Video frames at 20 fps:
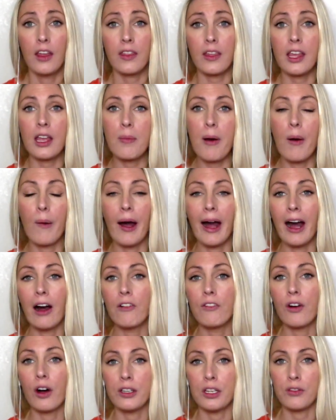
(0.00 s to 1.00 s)
Think about
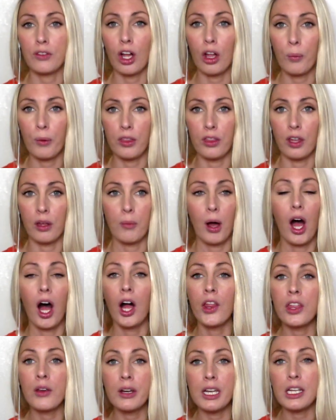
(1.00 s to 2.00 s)
how far you've got with them.
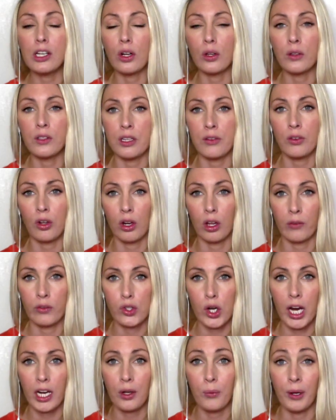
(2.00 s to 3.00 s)
Are there any goals you've gone off
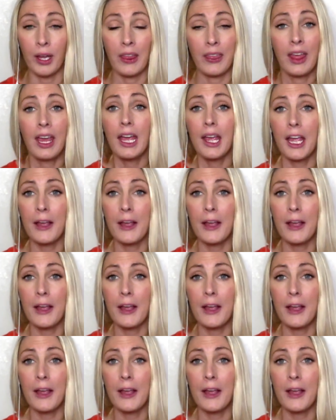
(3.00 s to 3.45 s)
track with?